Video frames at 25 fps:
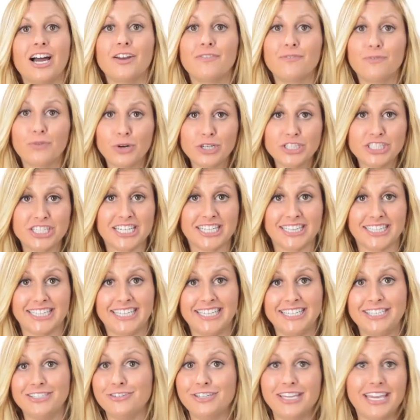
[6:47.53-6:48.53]

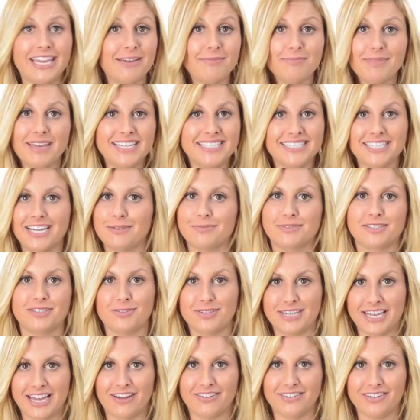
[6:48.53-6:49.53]
Unfortunately, you can't make time
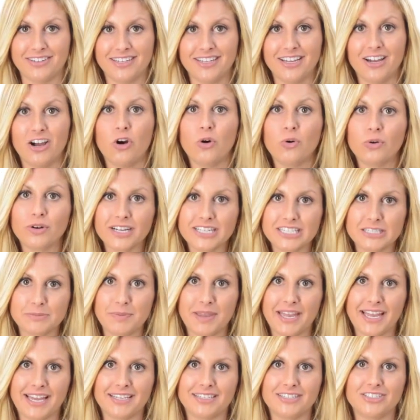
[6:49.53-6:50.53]
slow down or
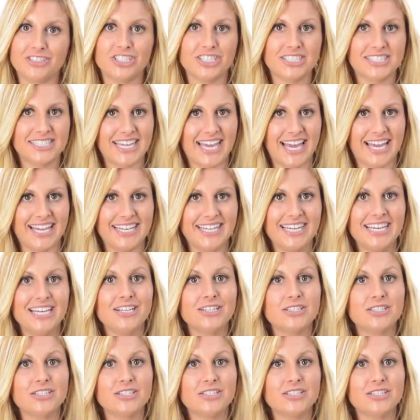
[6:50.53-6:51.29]
expand just yet,